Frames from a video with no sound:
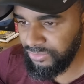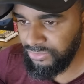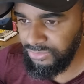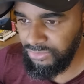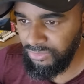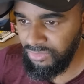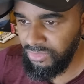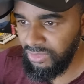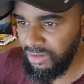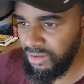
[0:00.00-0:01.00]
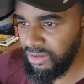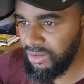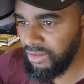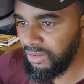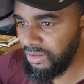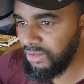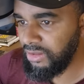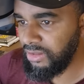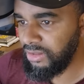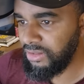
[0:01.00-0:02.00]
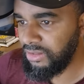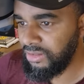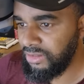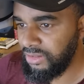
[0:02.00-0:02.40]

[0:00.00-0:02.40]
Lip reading: [no speech]